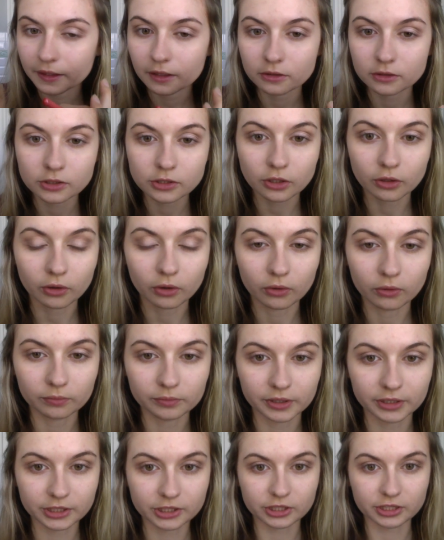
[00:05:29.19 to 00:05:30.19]
So
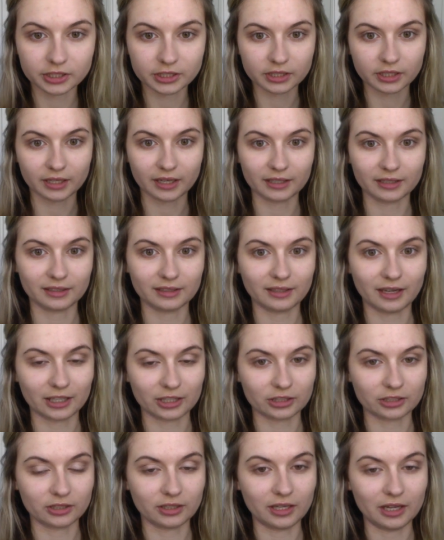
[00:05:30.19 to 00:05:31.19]
it's just like an
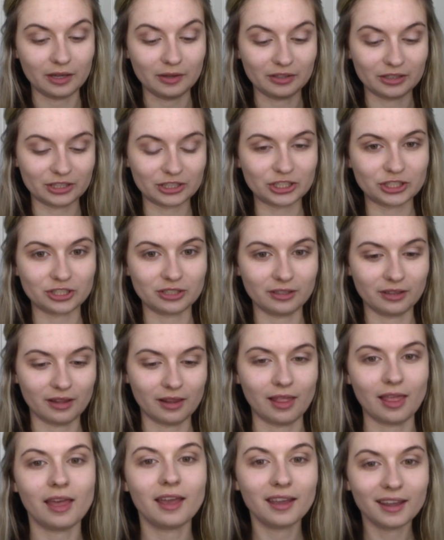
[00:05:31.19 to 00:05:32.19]

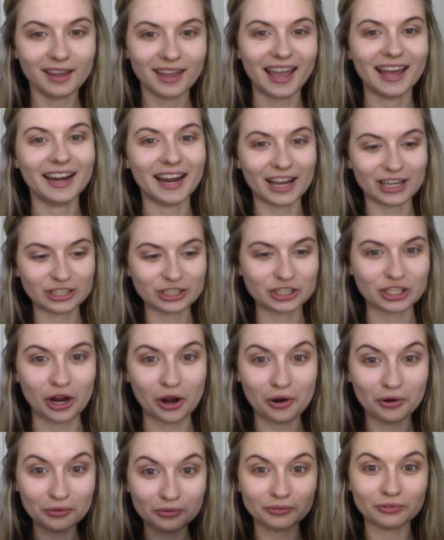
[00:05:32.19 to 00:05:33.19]
extra
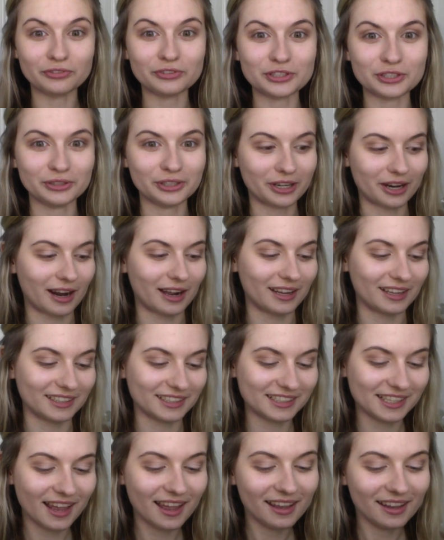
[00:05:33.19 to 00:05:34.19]
oomph to your eyes.